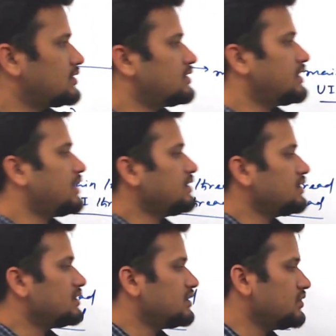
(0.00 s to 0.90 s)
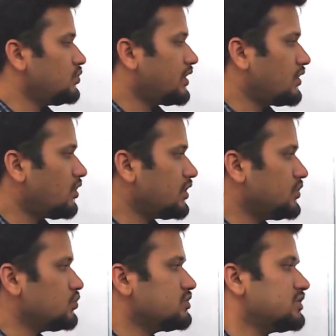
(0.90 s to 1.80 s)
then you cannot
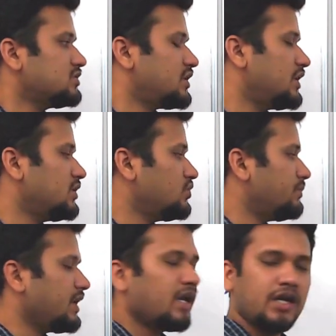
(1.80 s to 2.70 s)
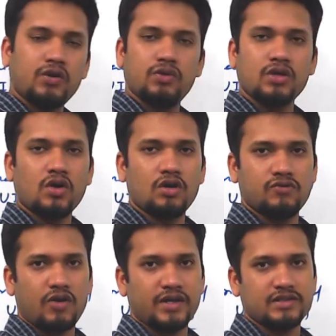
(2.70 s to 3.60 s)
use this thread to make a network call,
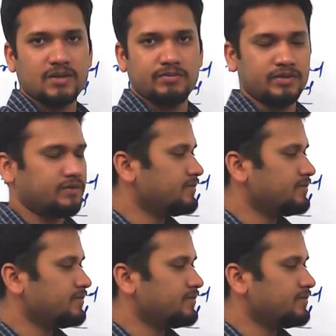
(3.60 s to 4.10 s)
for example.